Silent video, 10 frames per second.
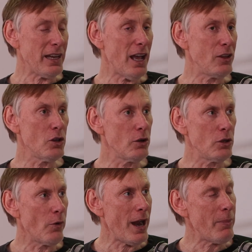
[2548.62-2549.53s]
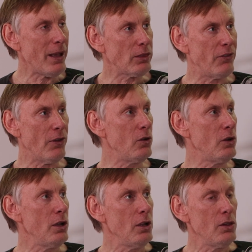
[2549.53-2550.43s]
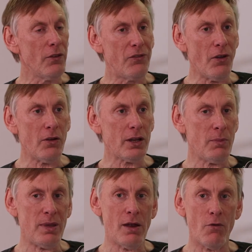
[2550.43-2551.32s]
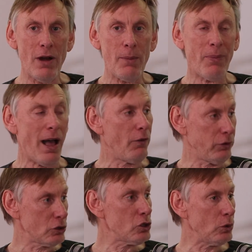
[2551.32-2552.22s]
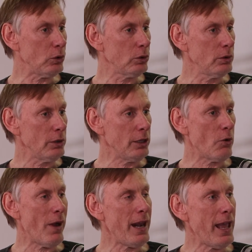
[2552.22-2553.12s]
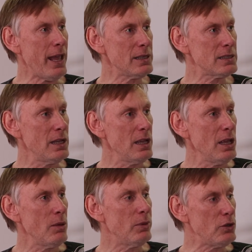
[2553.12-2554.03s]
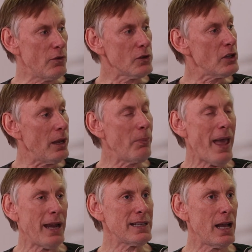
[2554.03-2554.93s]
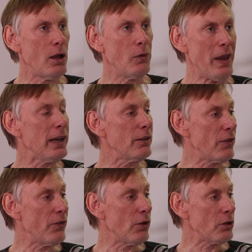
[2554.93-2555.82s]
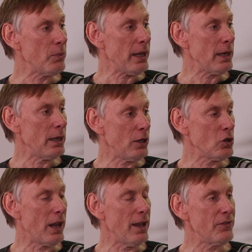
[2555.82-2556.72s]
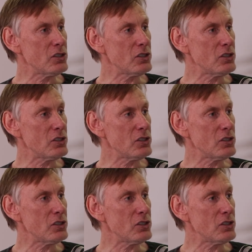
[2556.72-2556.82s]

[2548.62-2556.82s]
And yeah, you're right about the phone. The phone can be a really powerful tool in the right hands, but you've also unpacked how negative the phone can be in your life.